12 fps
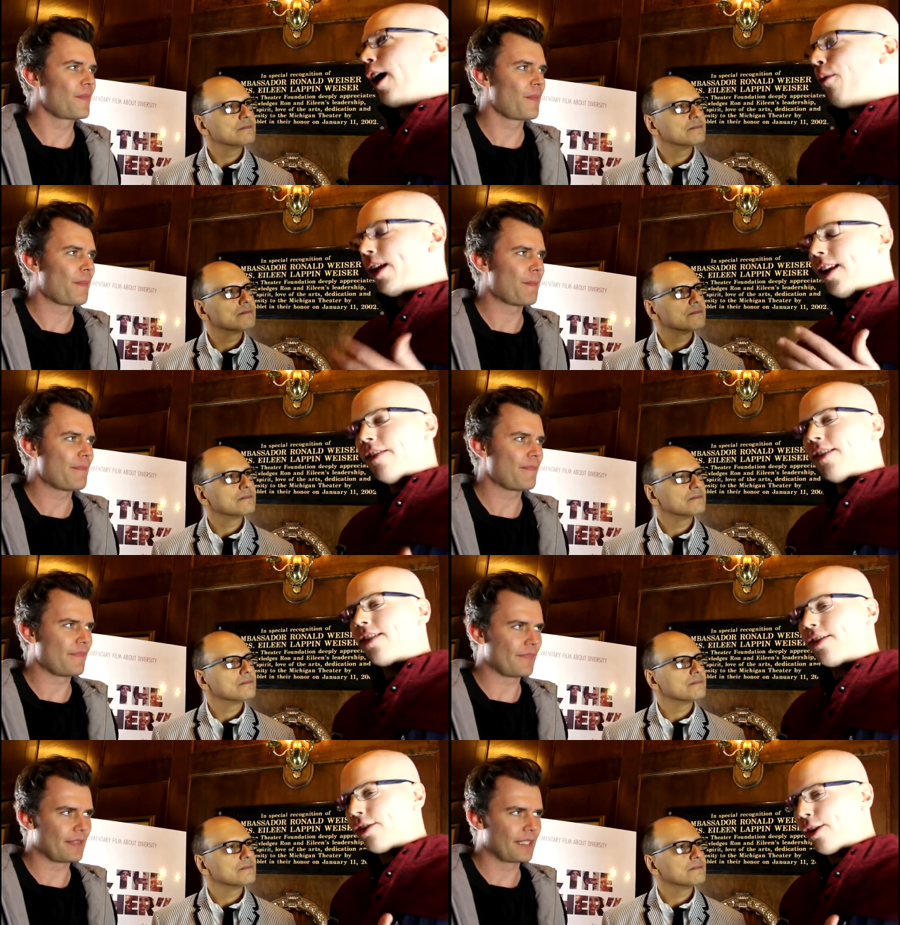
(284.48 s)
Speaker 1: we live
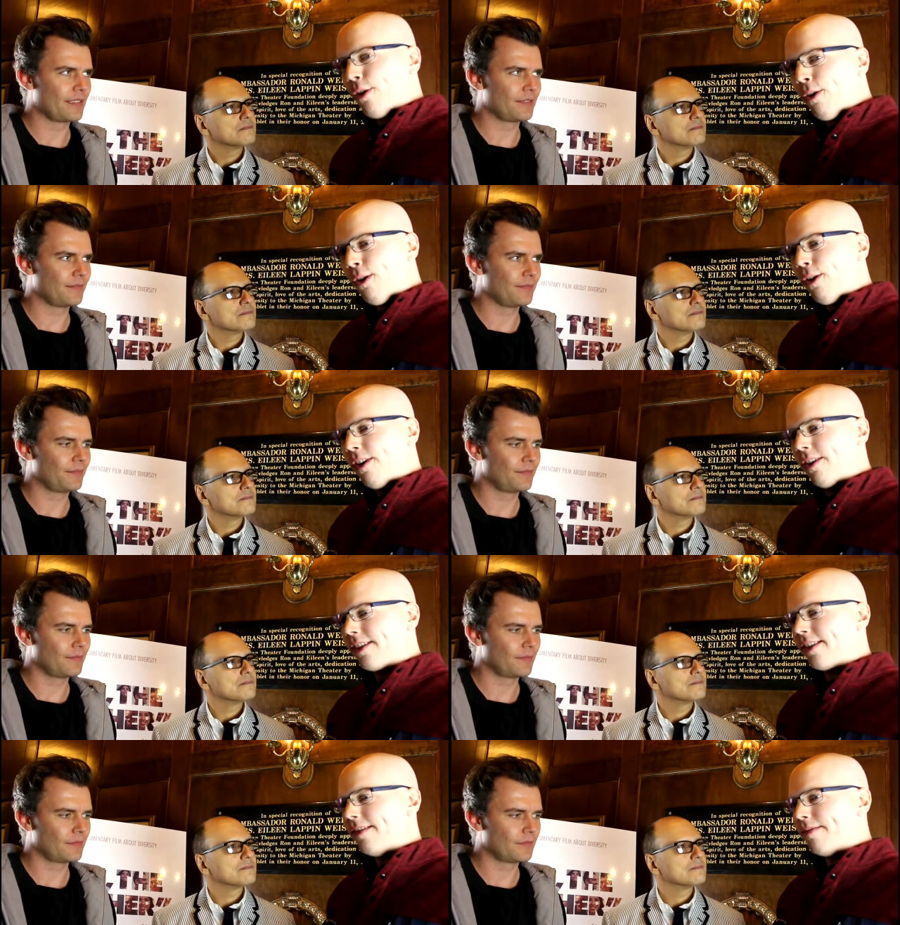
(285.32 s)
in such a
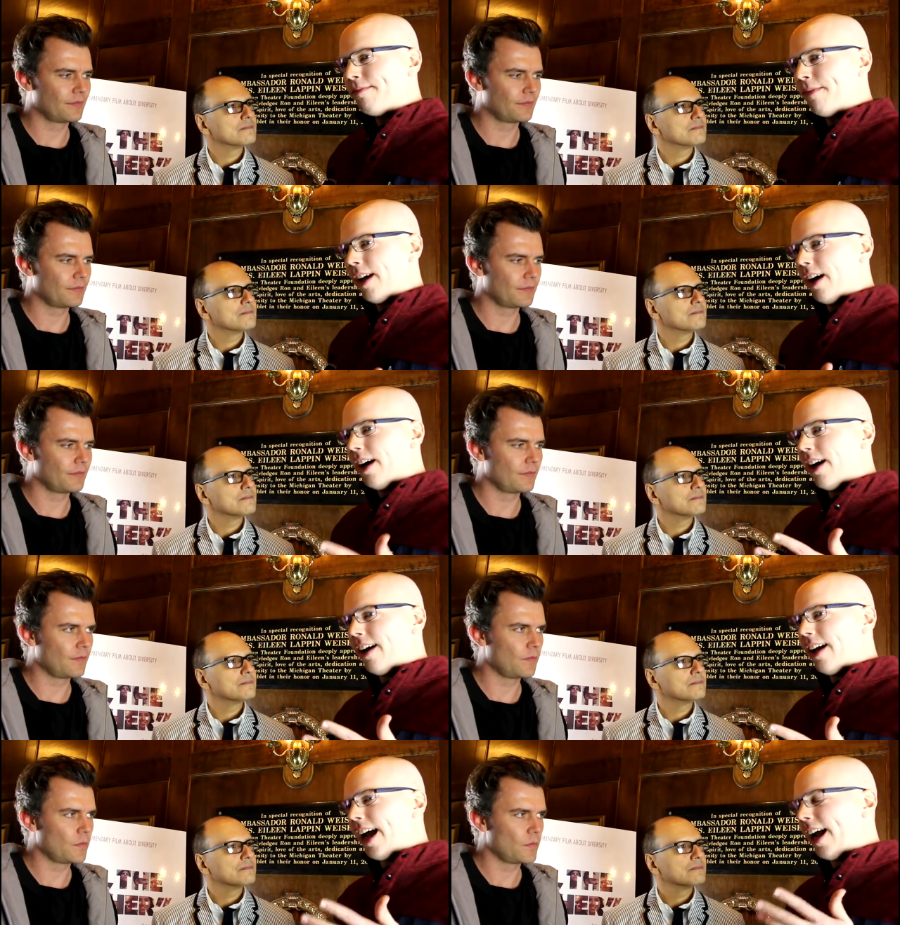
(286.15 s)
cool
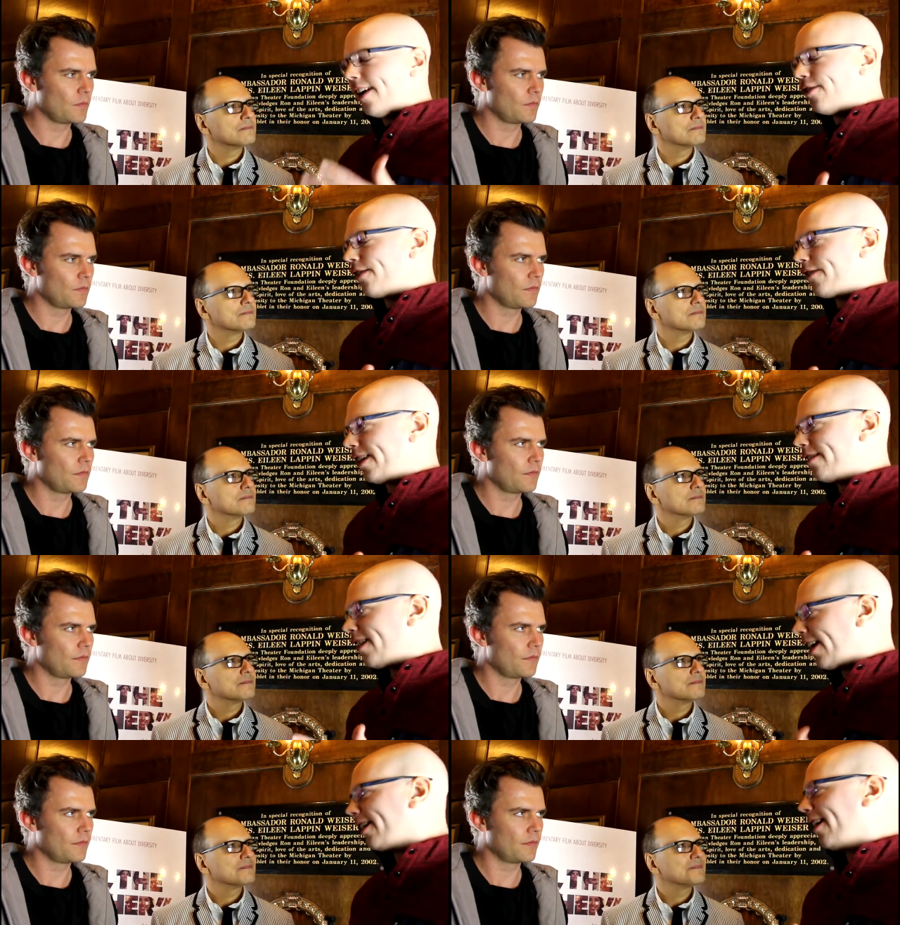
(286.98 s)
uh, age of
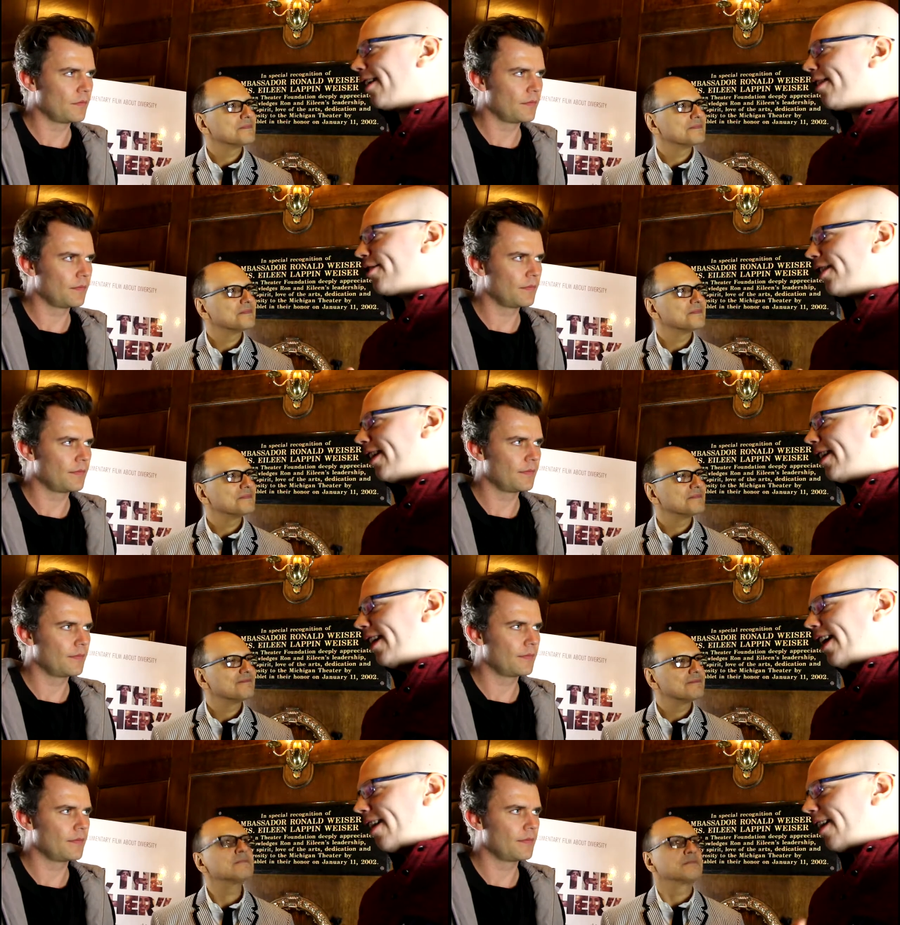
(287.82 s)

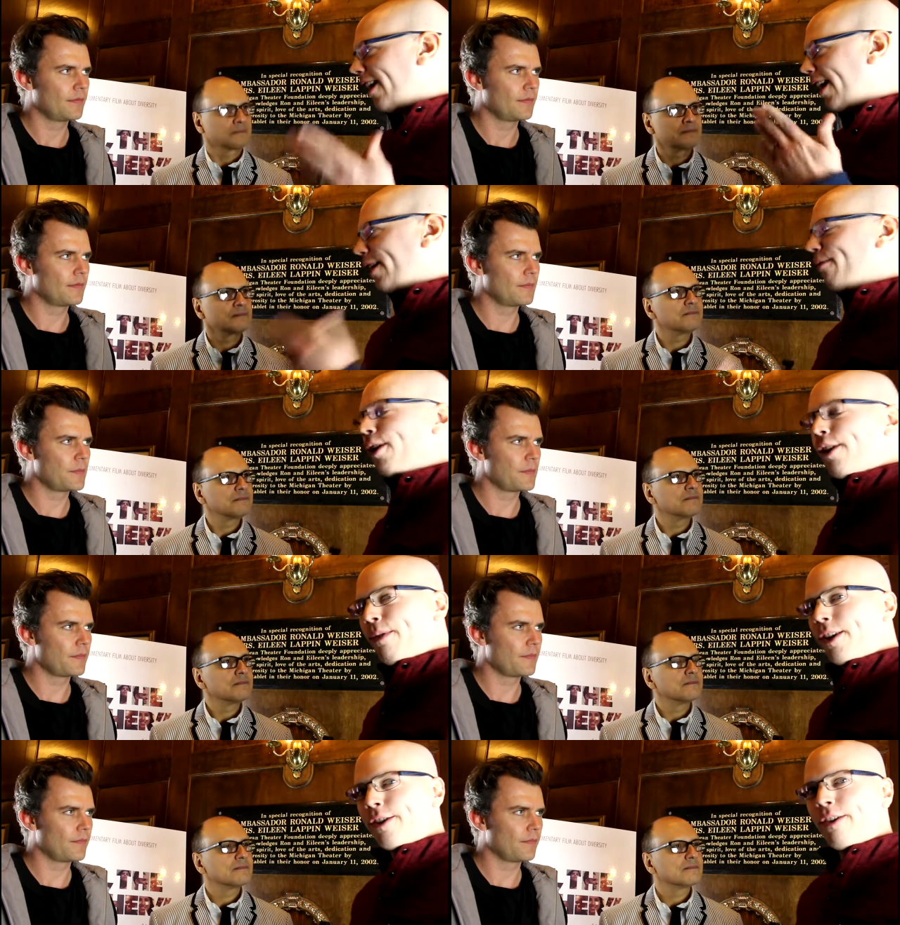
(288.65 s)
technology that I can
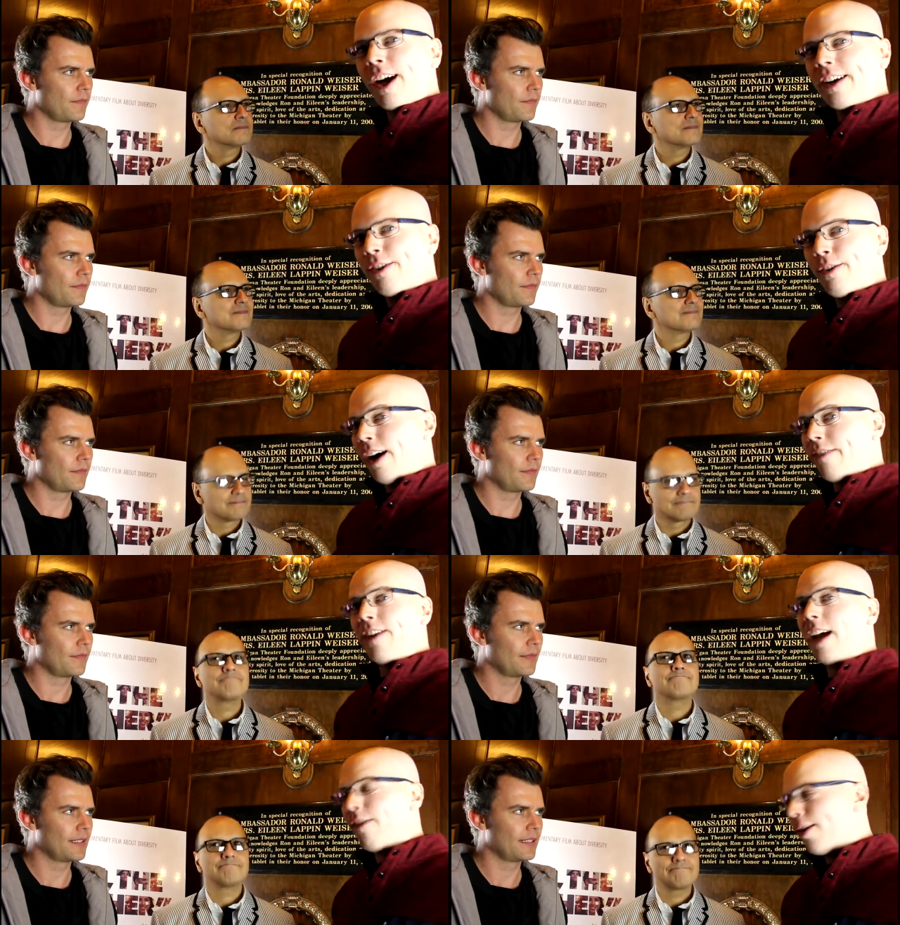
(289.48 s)
work with a director who
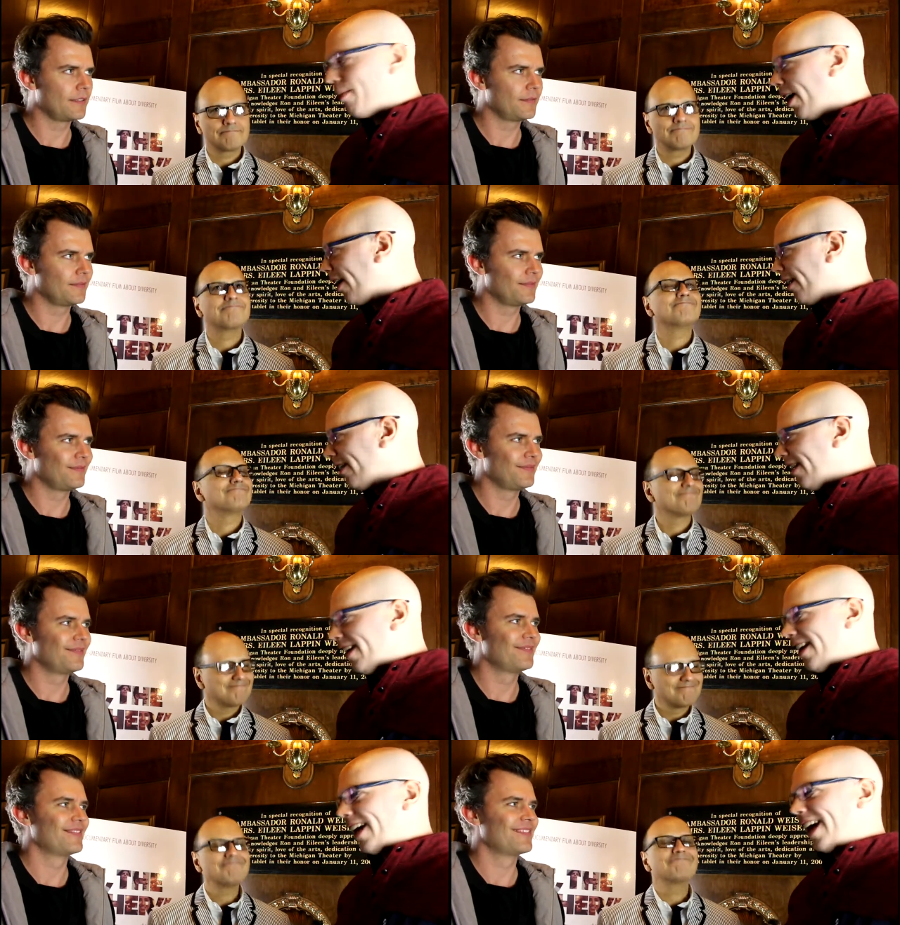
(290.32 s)
I've never met
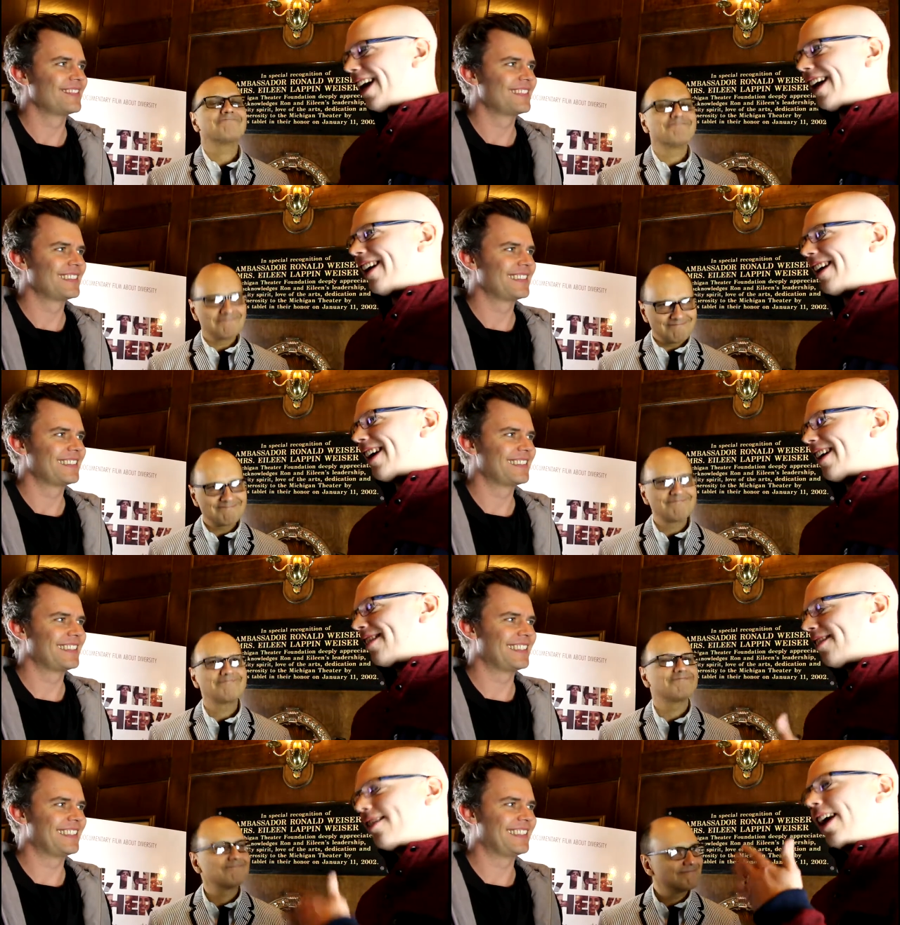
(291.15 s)
in
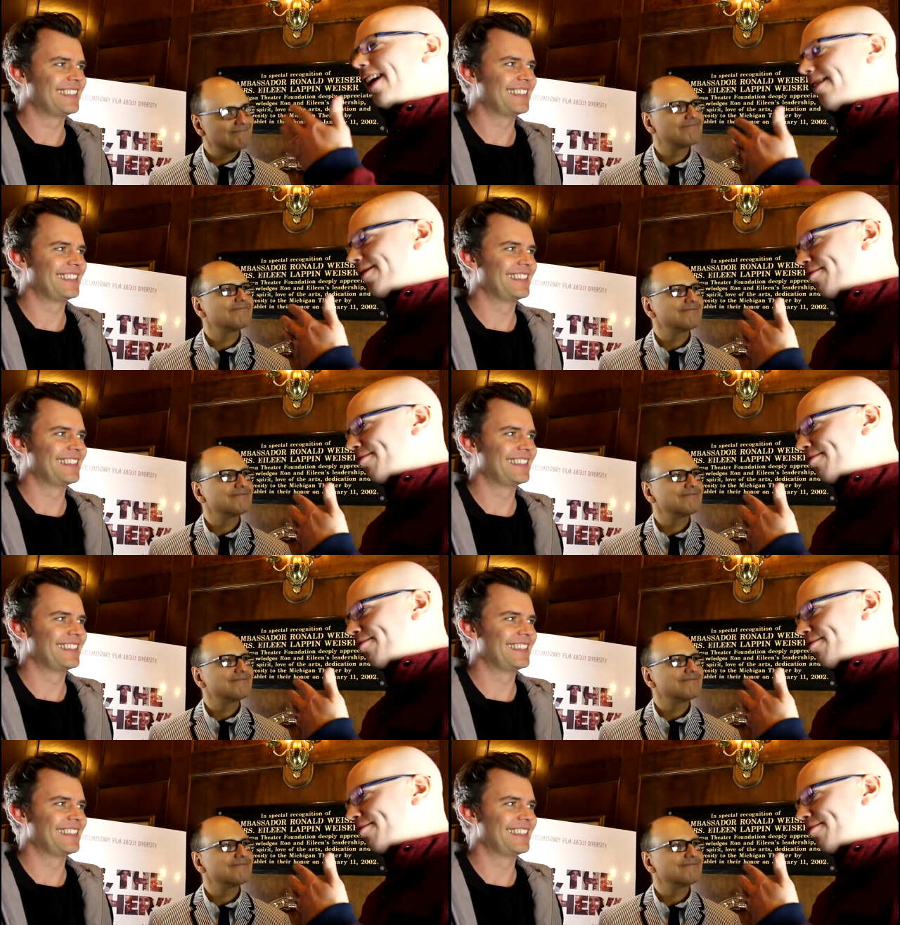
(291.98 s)
a state